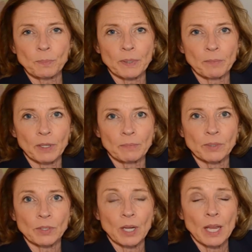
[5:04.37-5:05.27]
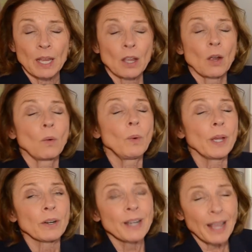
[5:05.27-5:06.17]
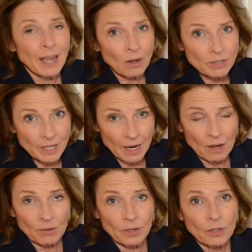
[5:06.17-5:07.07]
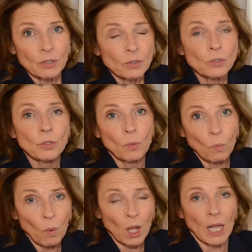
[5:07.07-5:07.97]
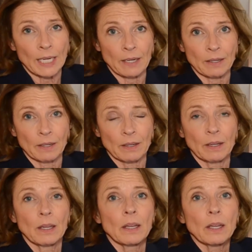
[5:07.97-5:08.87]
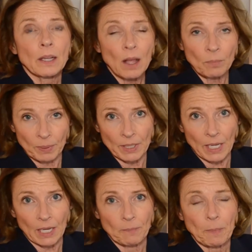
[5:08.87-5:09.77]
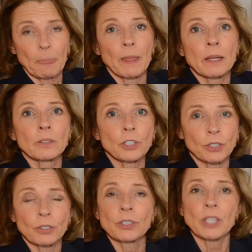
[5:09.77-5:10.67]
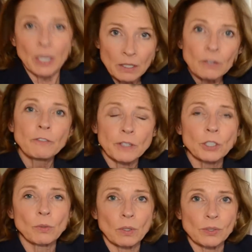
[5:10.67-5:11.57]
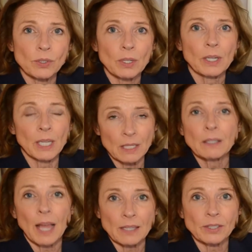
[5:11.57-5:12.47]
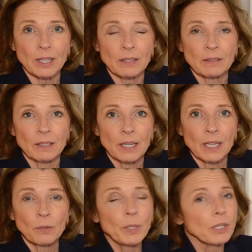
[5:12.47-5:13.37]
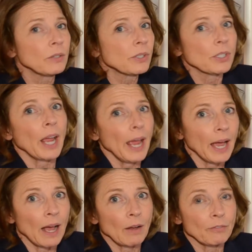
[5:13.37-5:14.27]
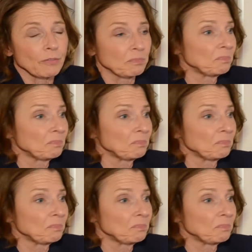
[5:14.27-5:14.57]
premiums. We are now down to one company that insures individuals in Alaska. We used to have